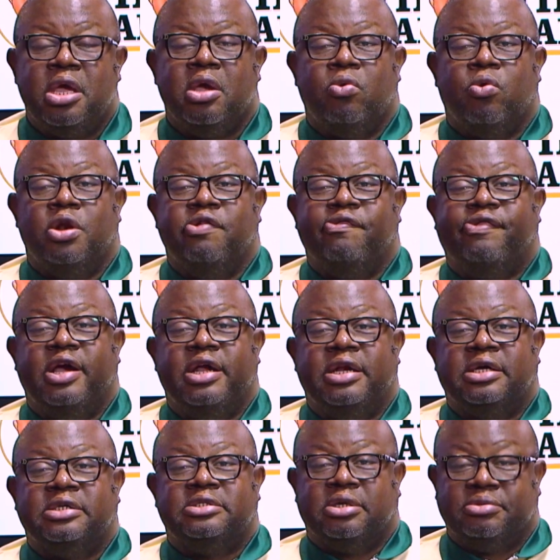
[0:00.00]
When you find
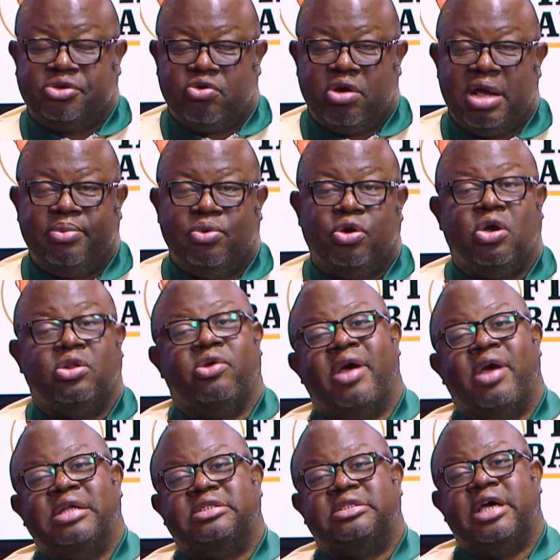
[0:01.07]
us, subscribe. Look on the
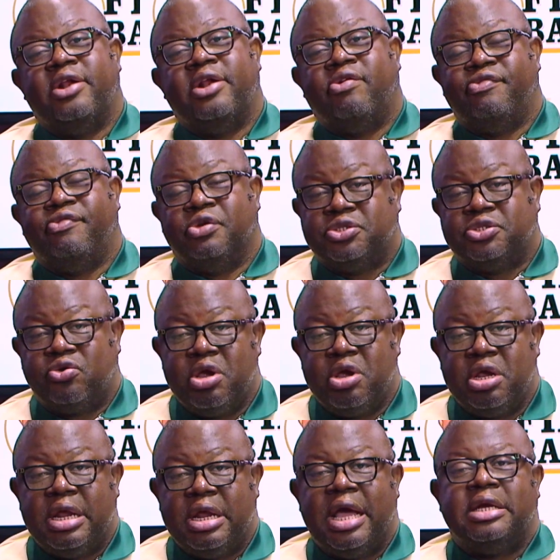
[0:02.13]
right side of your
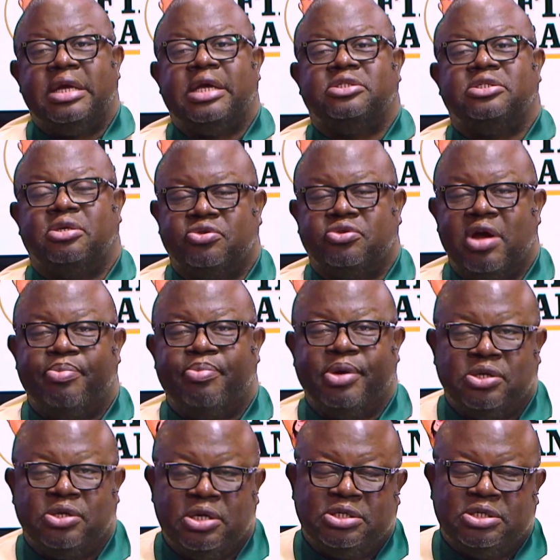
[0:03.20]
screen and that subscribe. Press
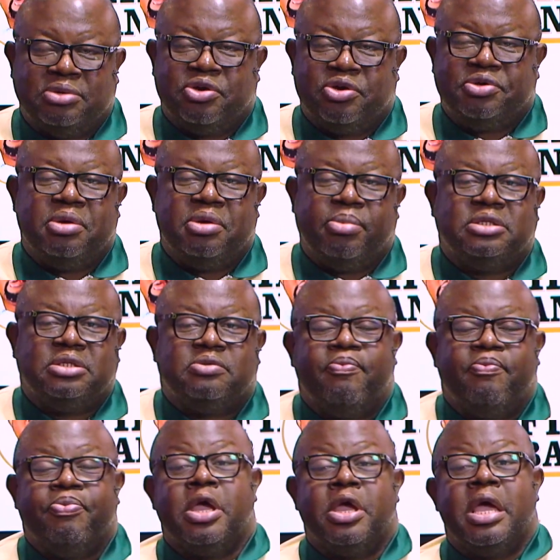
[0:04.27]
on the subscription button
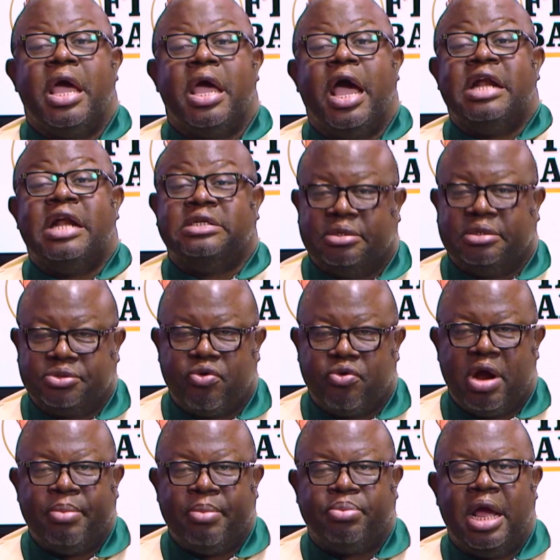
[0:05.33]
and
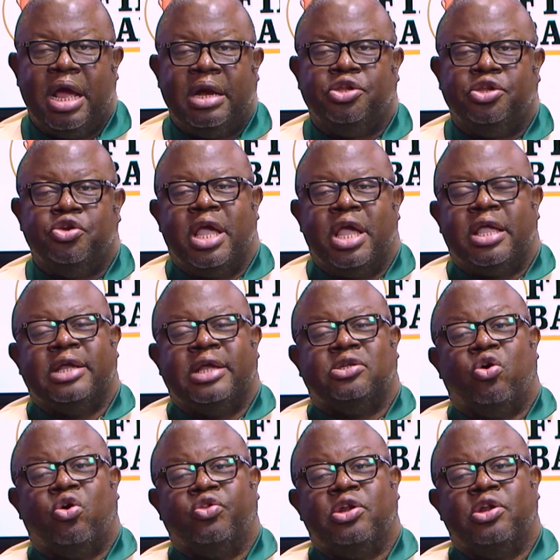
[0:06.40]
subscribe. And you can get
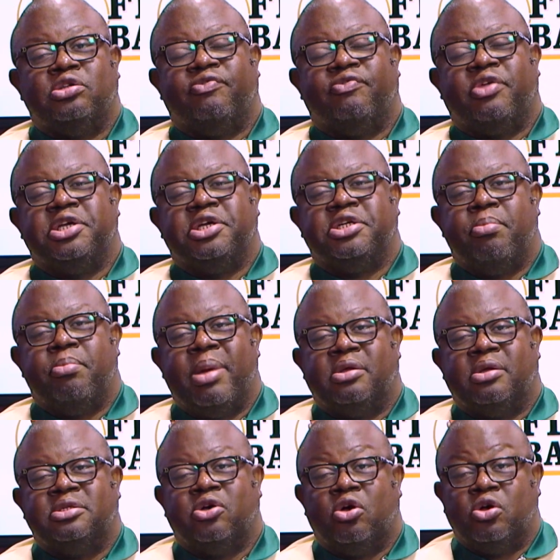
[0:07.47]
all the notification
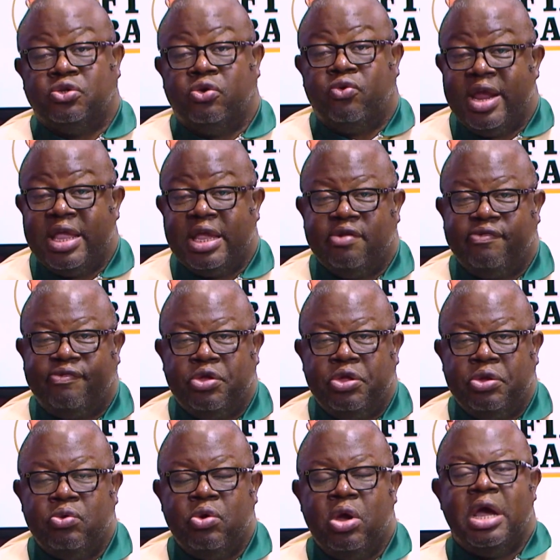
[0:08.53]
bells also ringing for
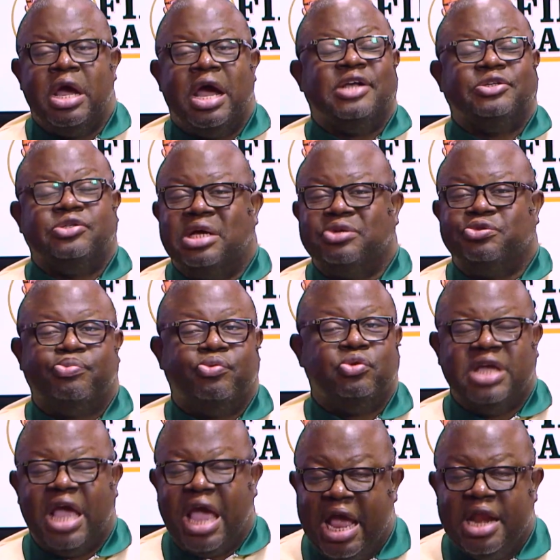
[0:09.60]
you as soon as we put
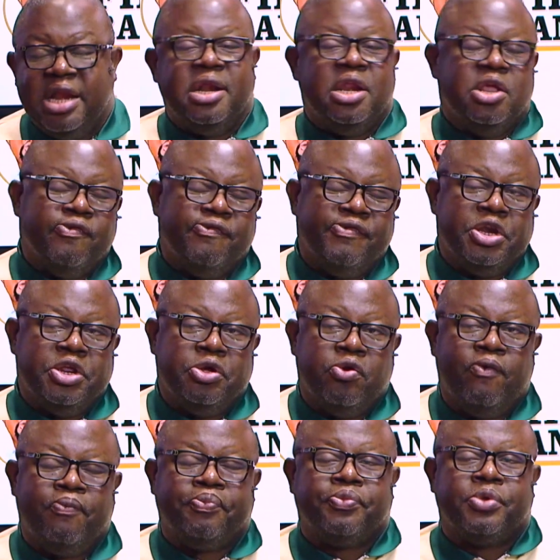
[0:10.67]
any new
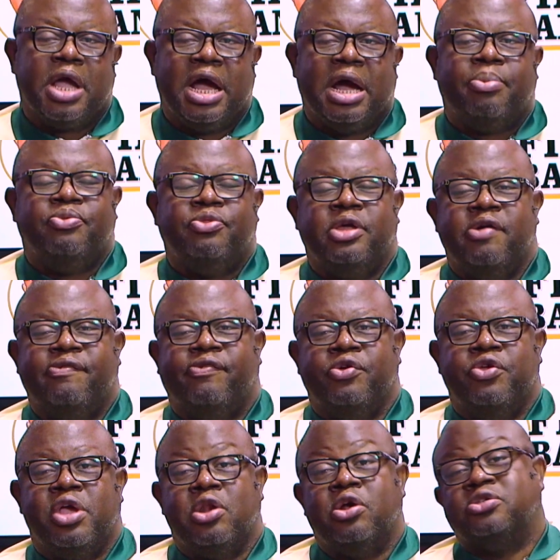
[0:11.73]
video up there for you.
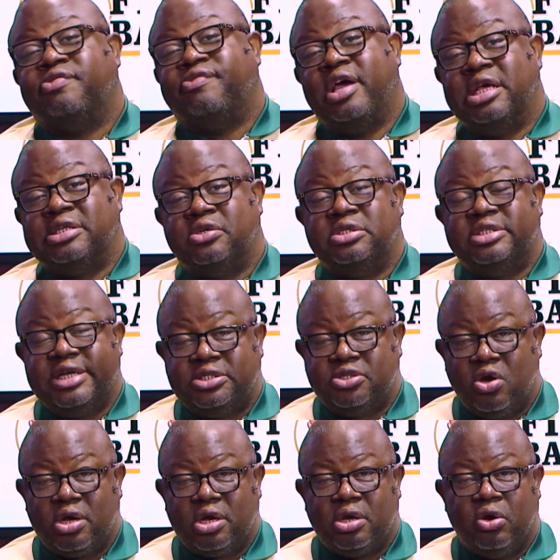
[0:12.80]
You can also find us on
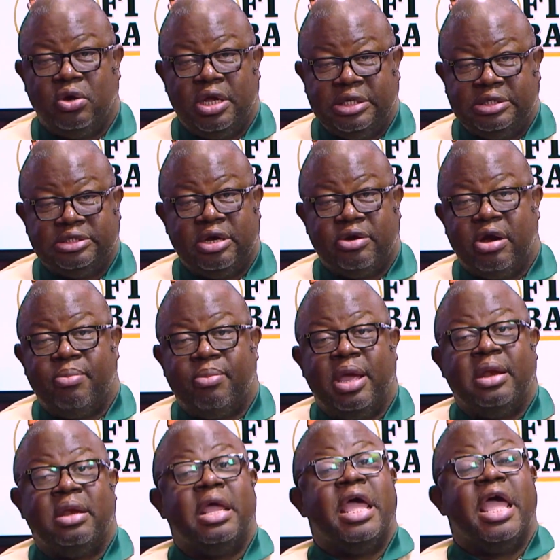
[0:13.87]
TikTok, on Instagram,
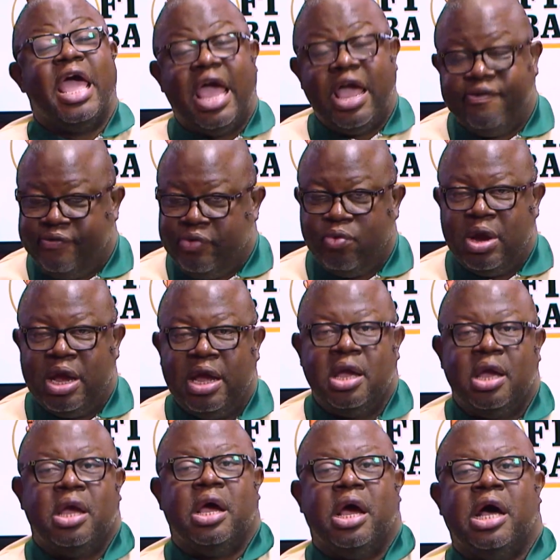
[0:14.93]
and everywhere
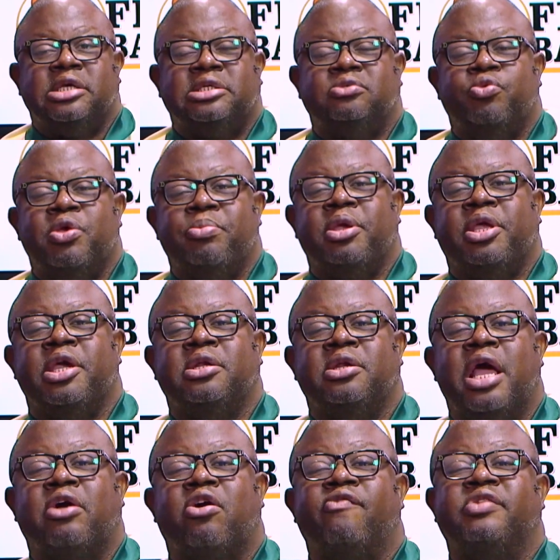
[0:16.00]
as we begin
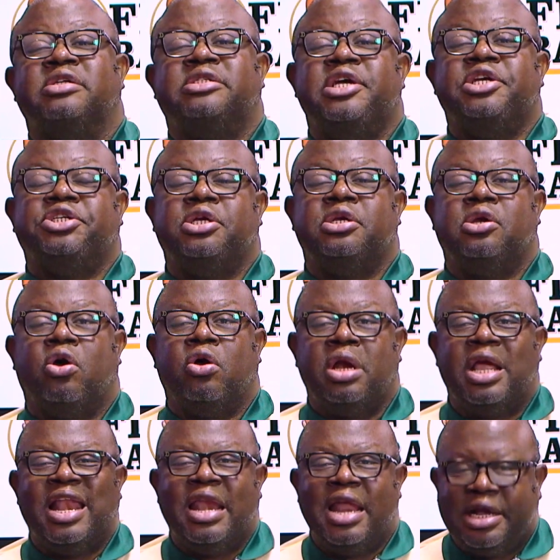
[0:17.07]
a conversation on
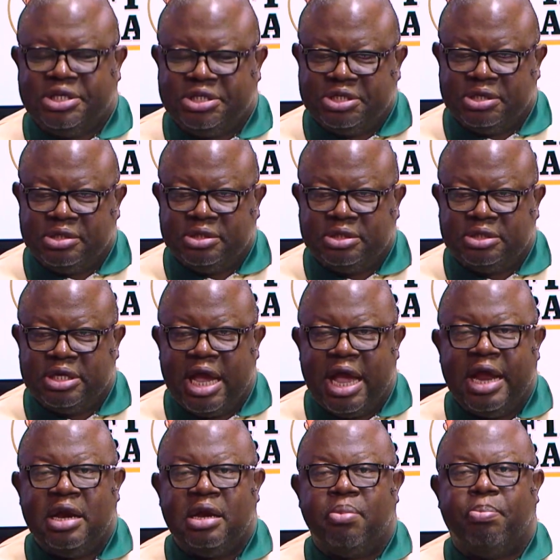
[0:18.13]
elections
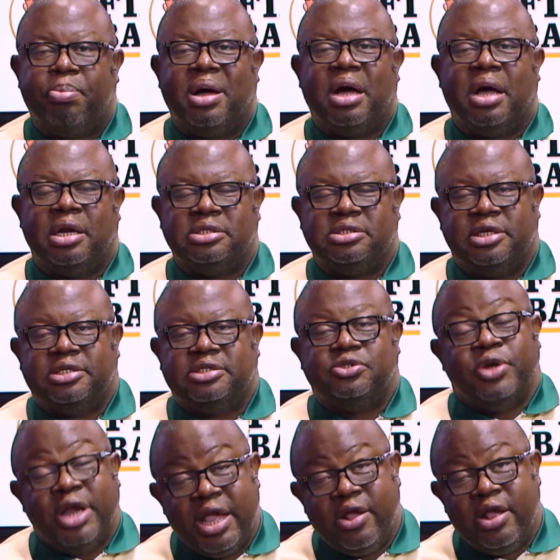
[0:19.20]
and politics.
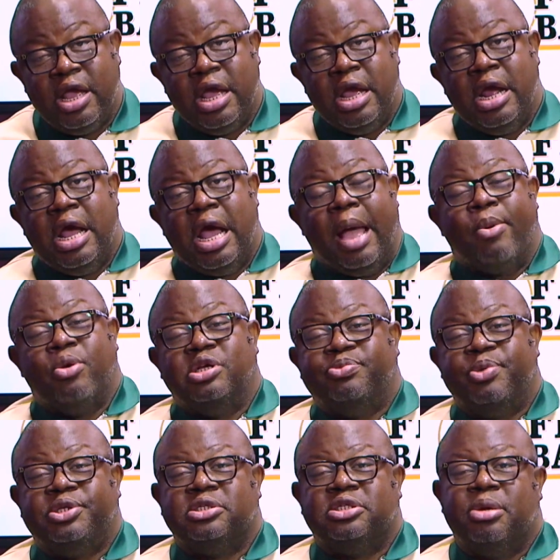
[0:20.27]
Today, I'm going to speak
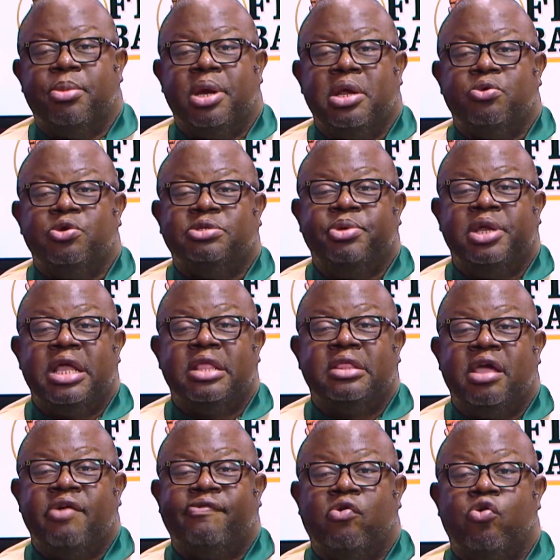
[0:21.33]
to somebody who's been in
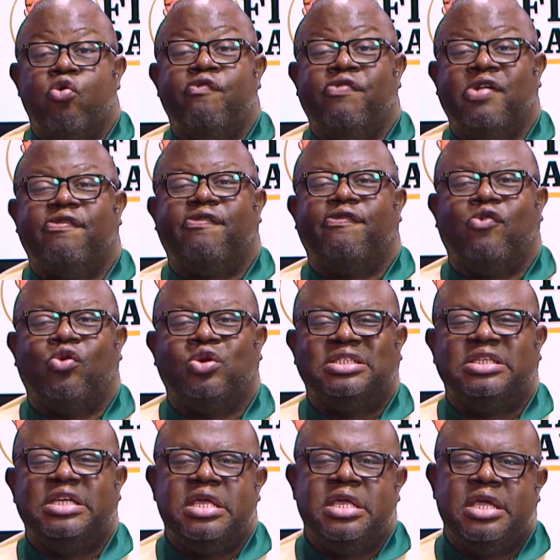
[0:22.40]
there for over
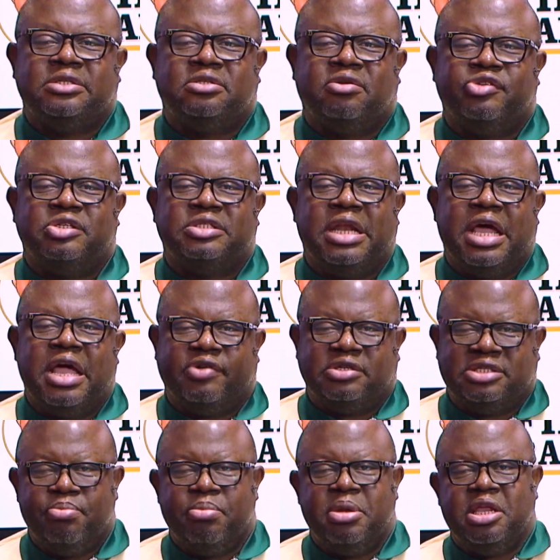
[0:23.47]
40 years of his life as
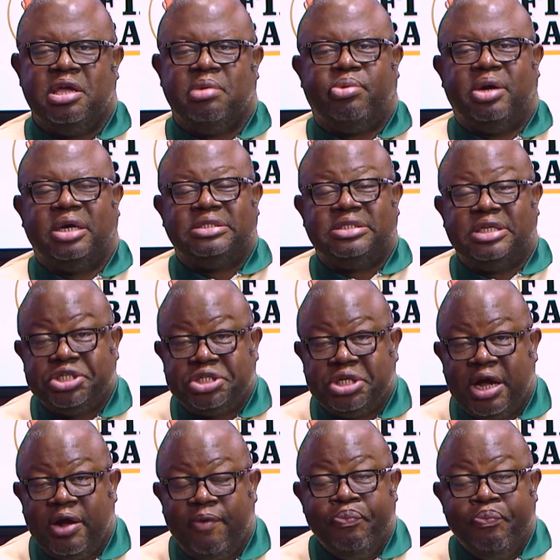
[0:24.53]
a media
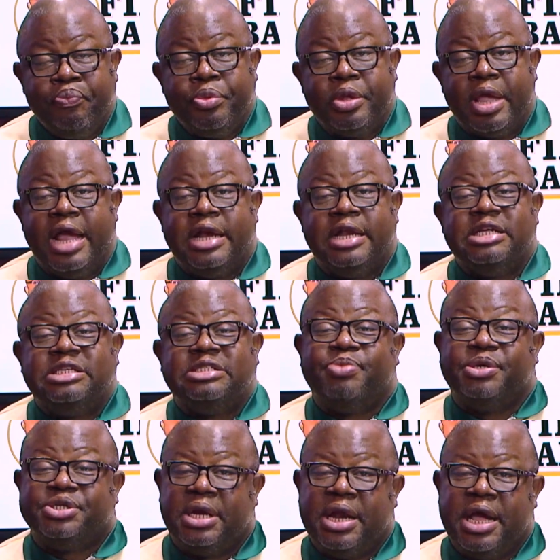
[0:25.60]
practitioner, and he's
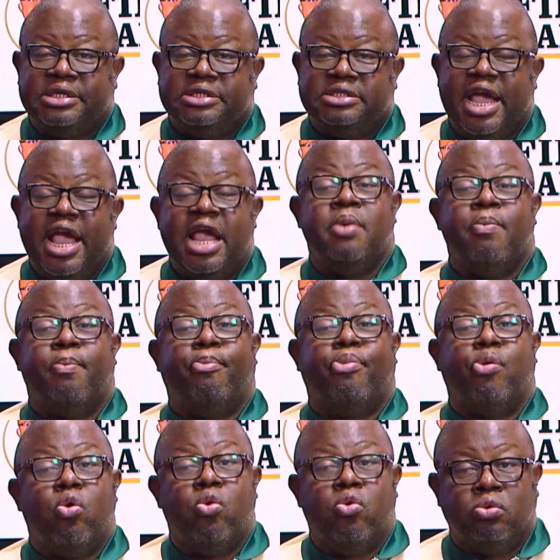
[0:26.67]
specialized in
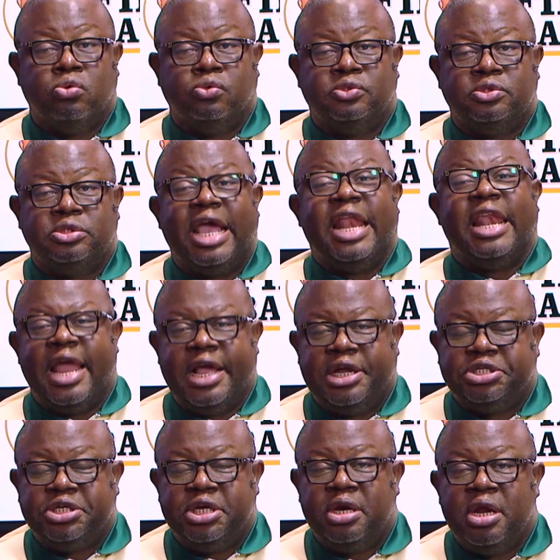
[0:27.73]
polls,
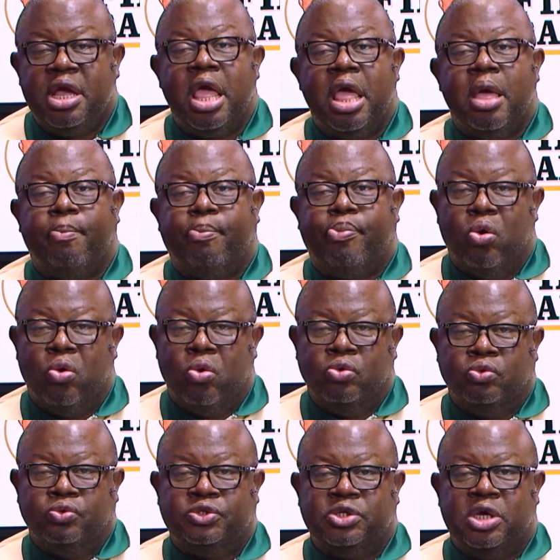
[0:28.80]
election
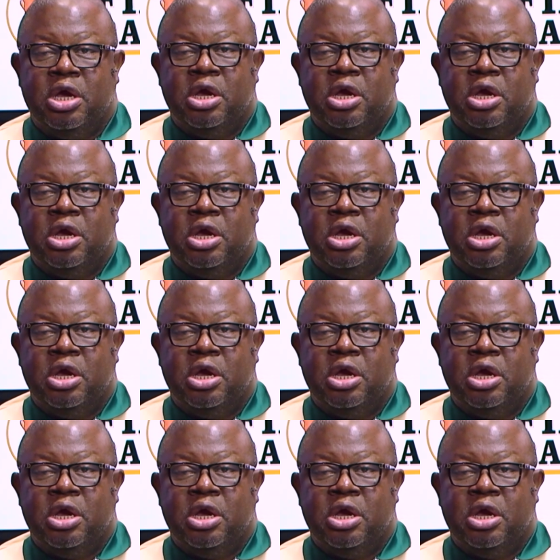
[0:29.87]
polls.